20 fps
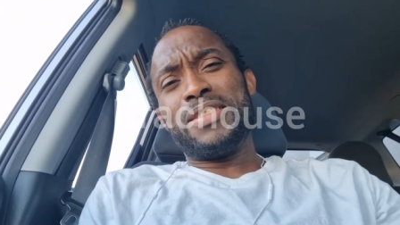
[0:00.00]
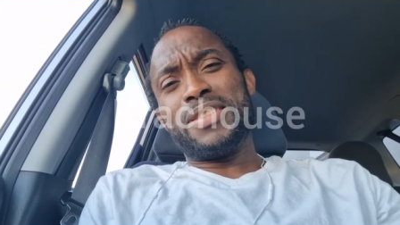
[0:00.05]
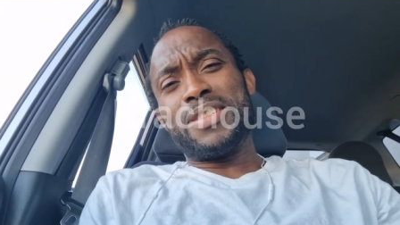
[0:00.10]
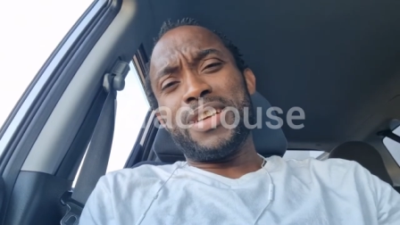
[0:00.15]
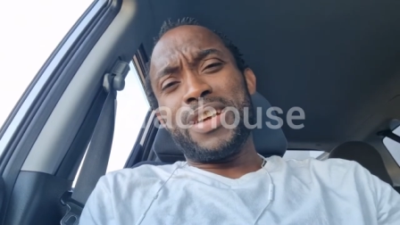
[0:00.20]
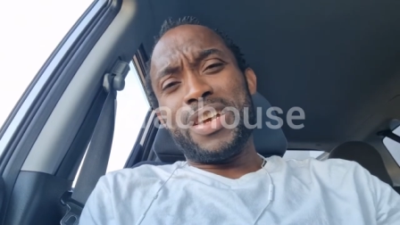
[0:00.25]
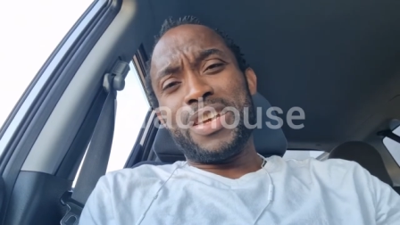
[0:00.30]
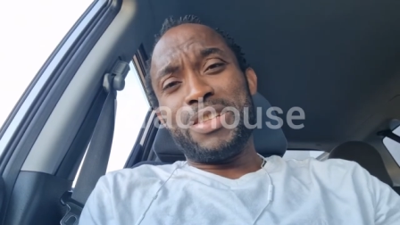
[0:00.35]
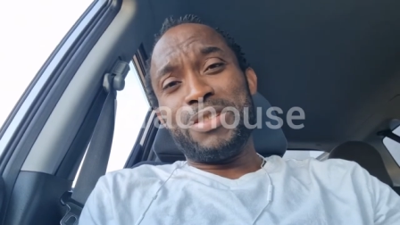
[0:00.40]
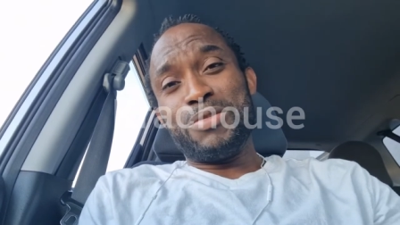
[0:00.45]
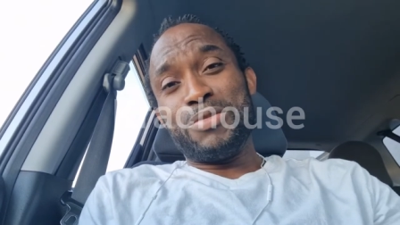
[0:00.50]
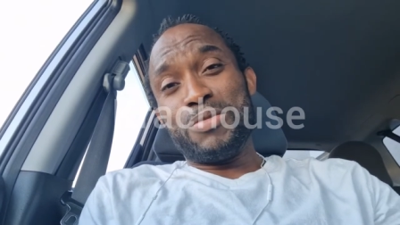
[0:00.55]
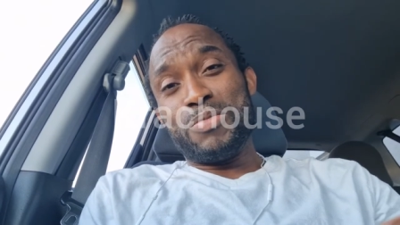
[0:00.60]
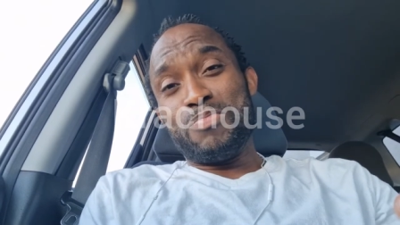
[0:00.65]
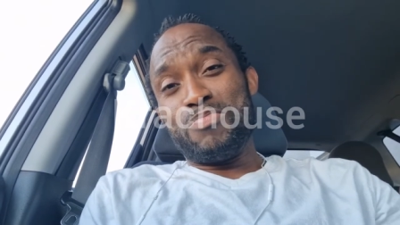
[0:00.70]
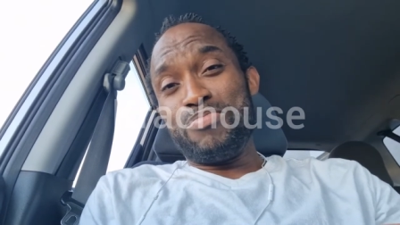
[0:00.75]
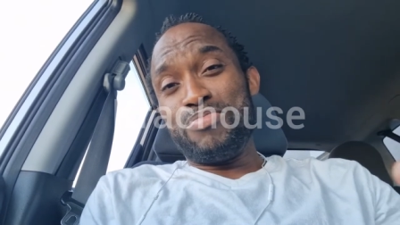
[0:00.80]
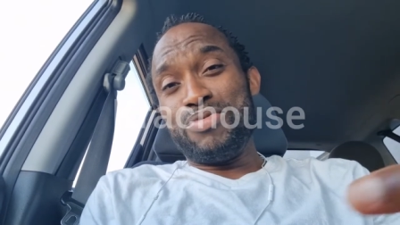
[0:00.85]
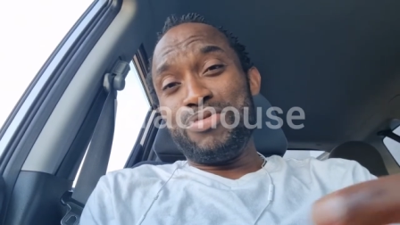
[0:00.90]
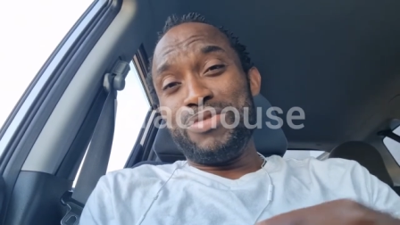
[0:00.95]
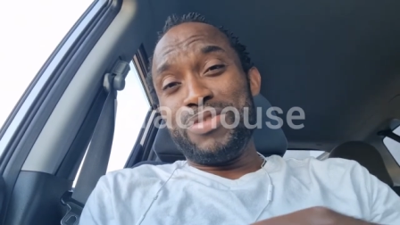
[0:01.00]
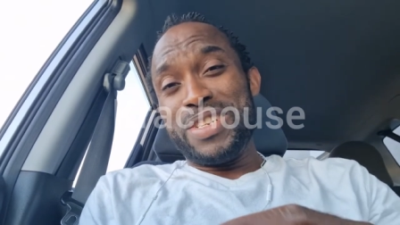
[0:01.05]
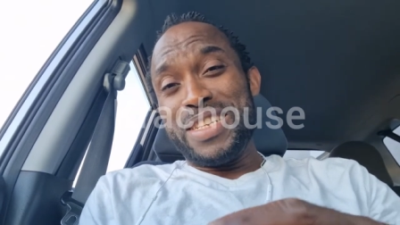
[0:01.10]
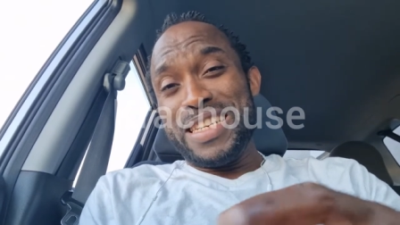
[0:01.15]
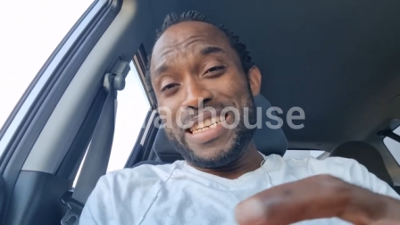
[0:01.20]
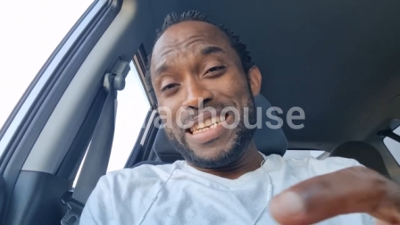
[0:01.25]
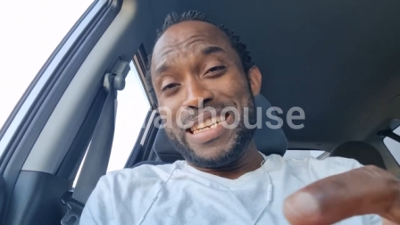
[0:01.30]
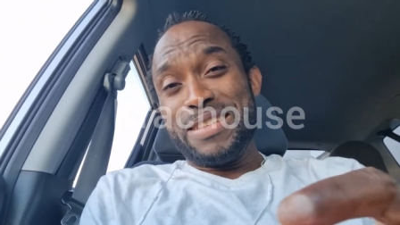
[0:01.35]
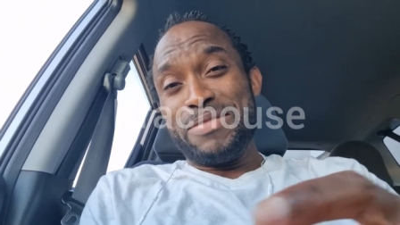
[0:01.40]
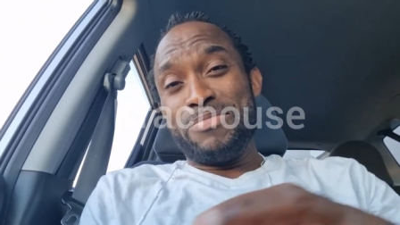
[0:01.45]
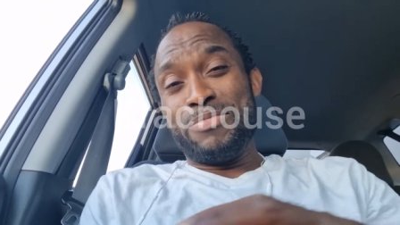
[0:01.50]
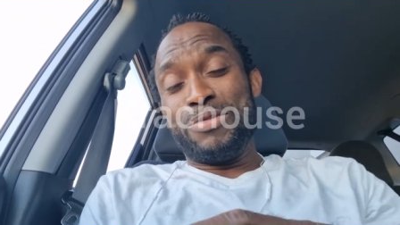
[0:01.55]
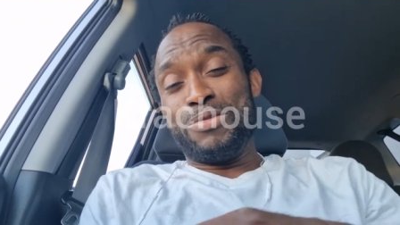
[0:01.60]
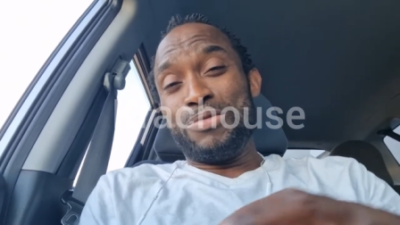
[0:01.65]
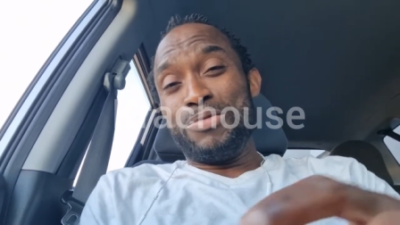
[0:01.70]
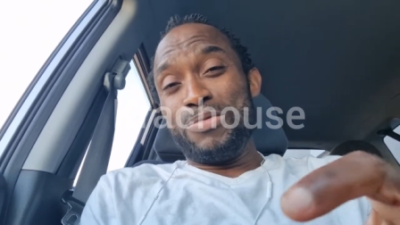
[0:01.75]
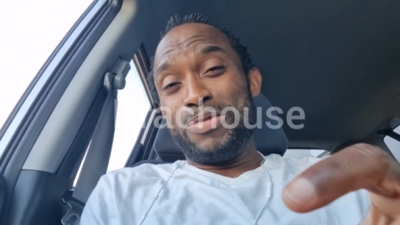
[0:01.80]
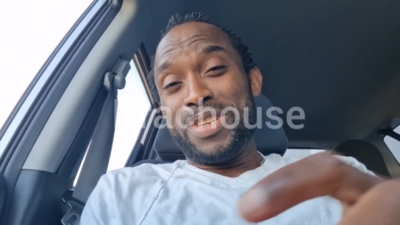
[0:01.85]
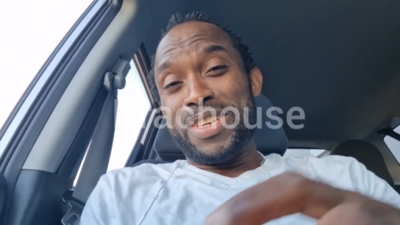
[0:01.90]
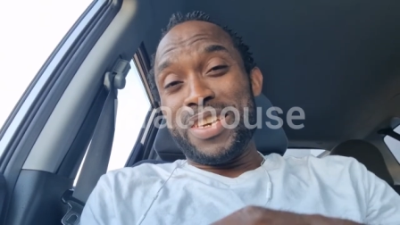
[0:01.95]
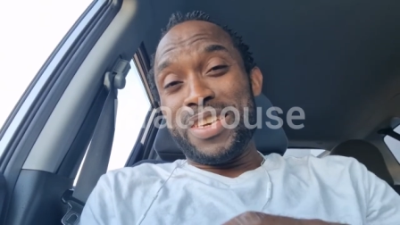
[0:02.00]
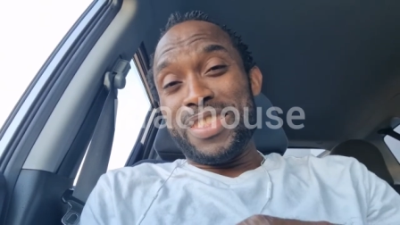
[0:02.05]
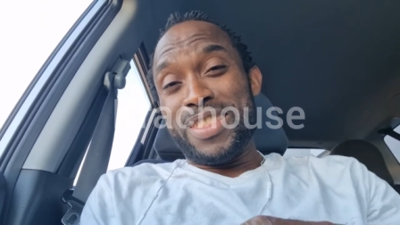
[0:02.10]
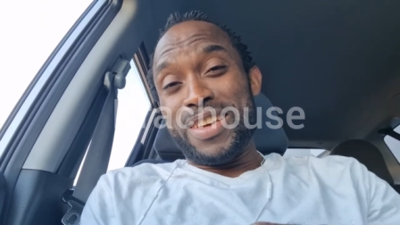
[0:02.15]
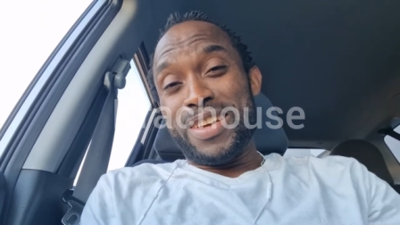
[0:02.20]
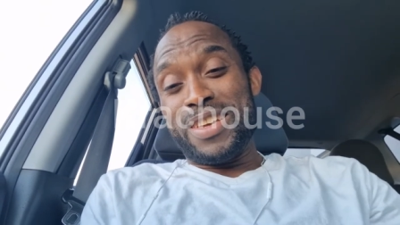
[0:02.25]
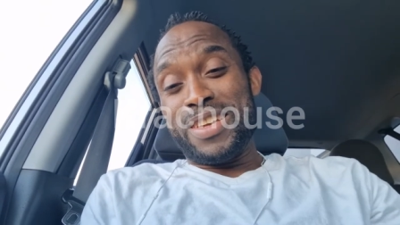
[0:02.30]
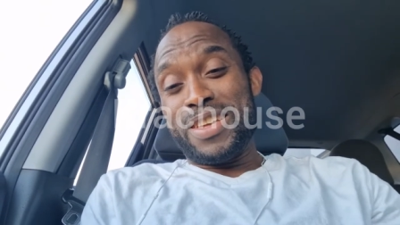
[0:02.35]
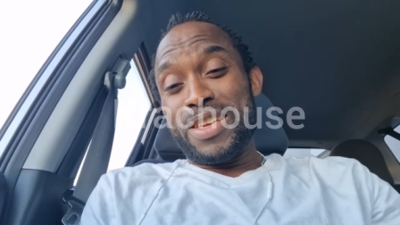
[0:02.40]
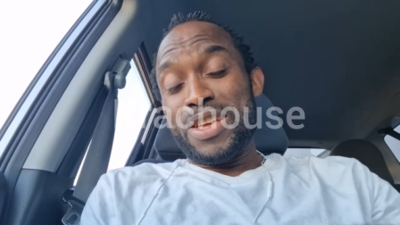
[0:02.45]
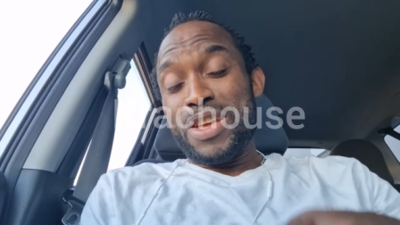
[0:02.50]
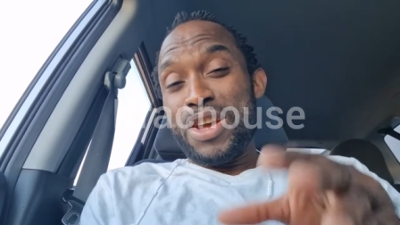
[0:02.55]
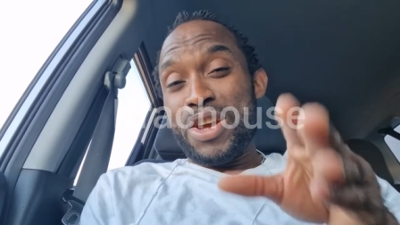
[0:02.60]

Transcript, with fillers: trying to put them together